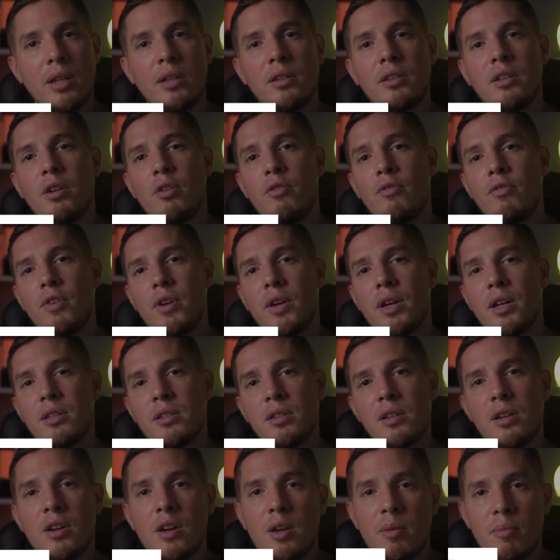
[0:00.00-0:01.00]
and don't forget
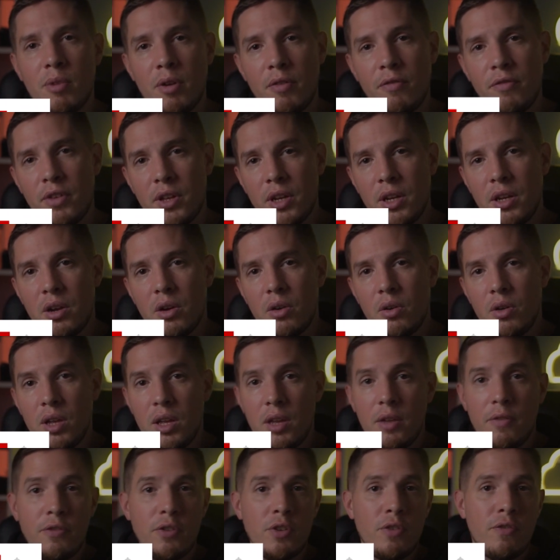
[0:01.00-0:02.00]
to like my video
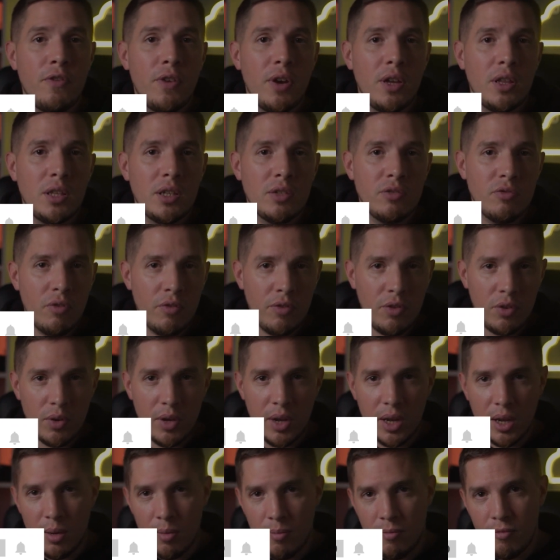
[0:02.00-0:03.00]
if you found this review
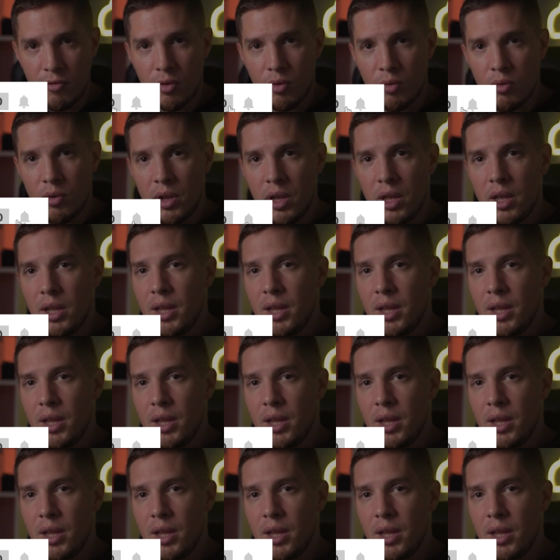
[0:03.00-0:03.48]
helpful.